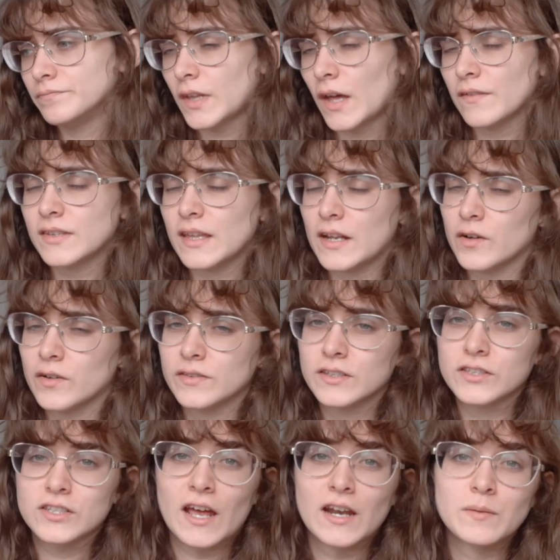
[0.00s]
I've said it on
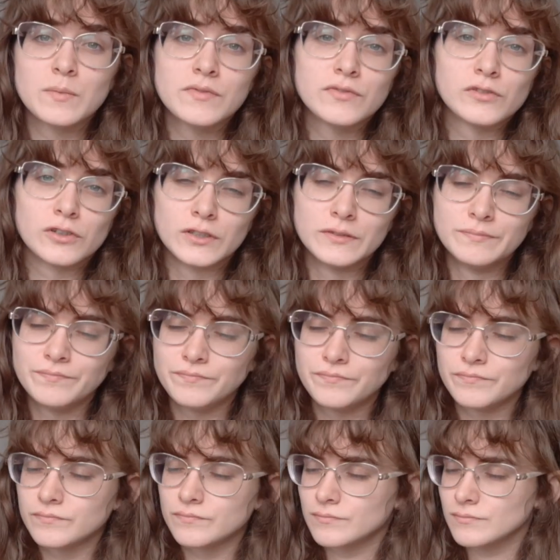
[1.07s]
this channel before.
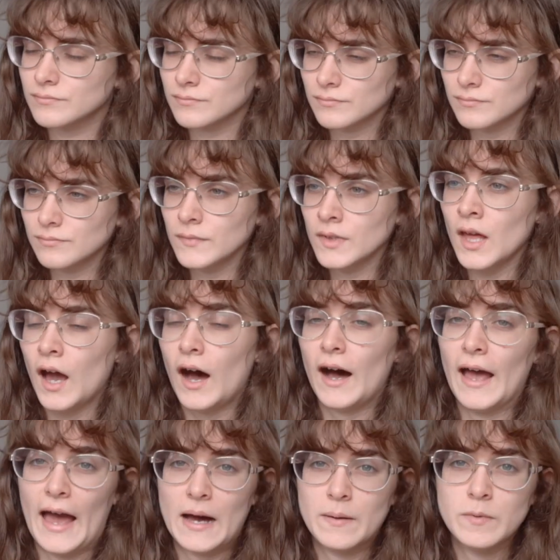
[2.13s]

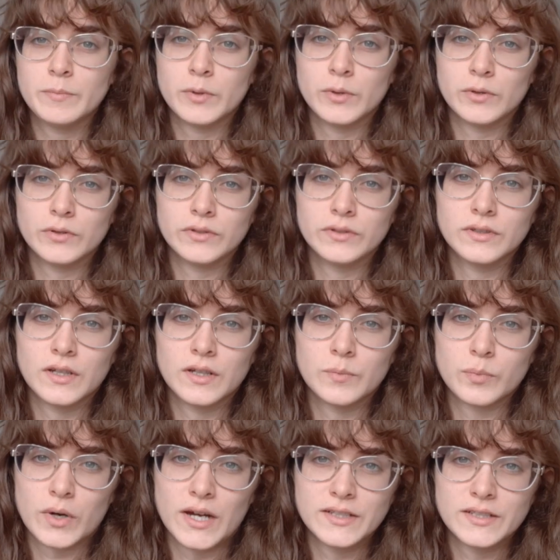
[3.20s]
I am a born
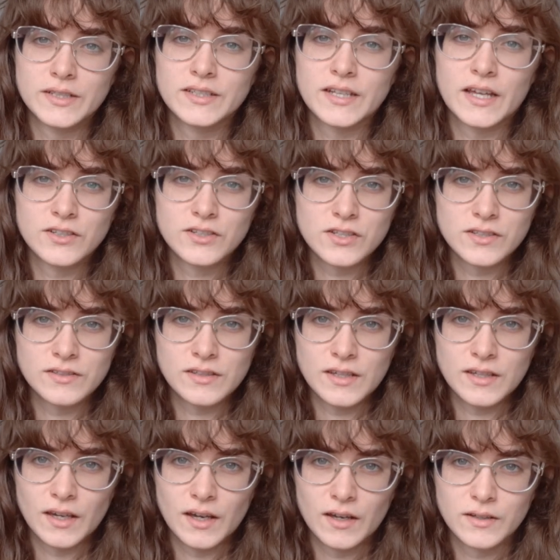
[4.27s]
and bred attention
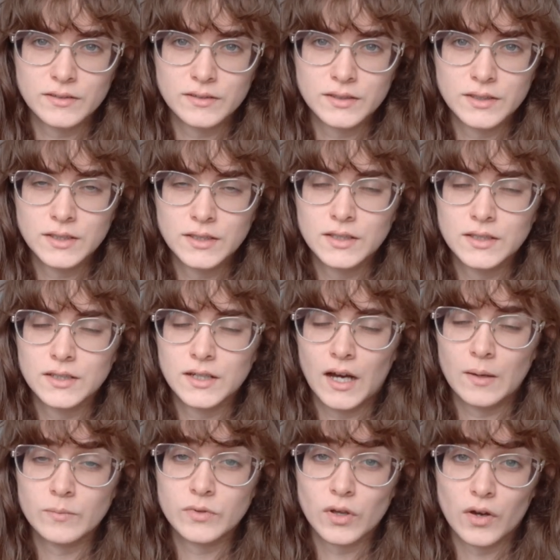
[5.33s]
seeker.
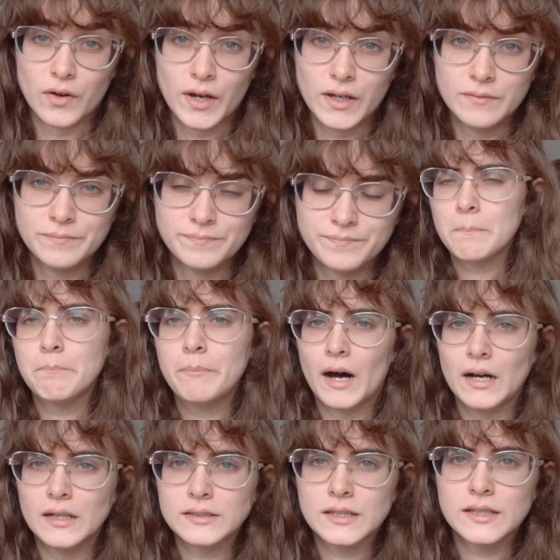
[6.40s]
I'm sorry.
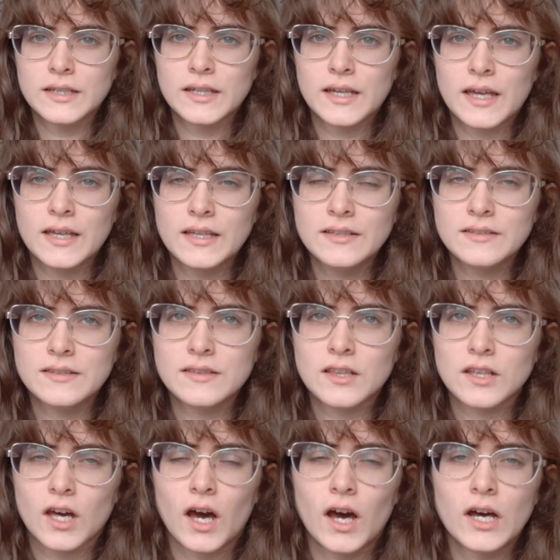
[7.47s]
But it is
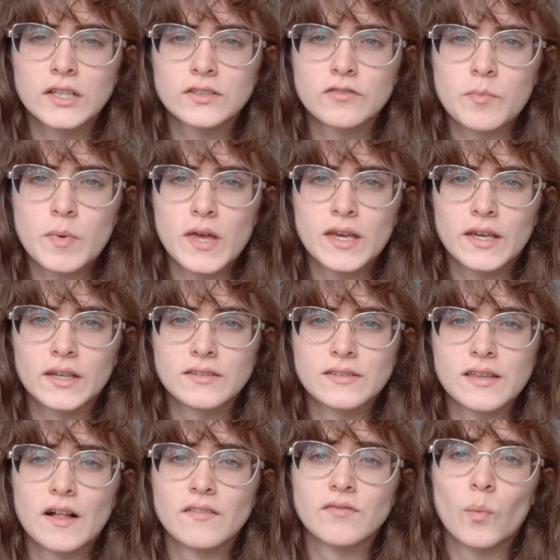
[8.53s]
the curse of being a
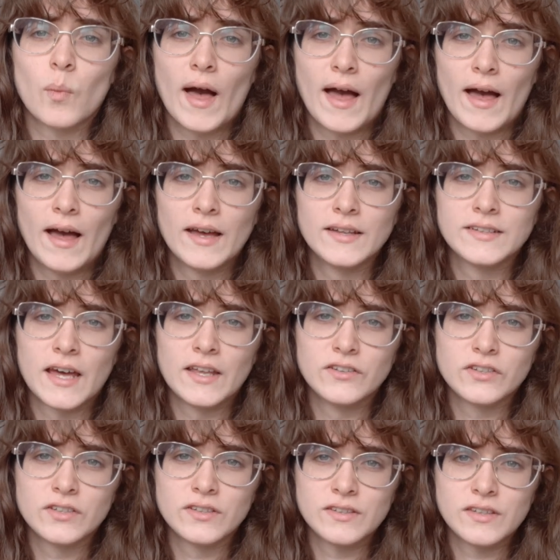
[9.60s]
self-aware
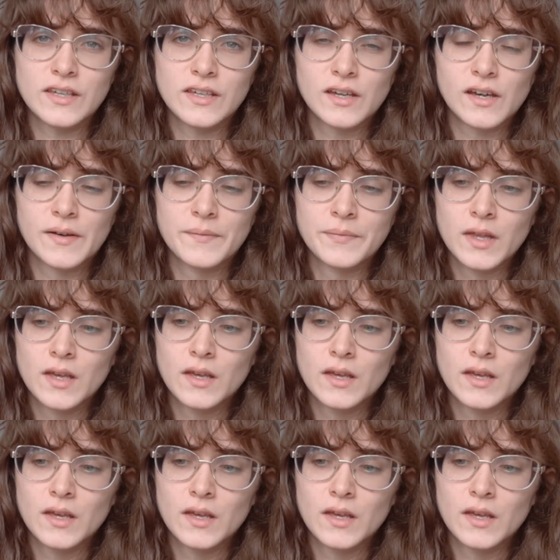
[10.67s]
attention seeker.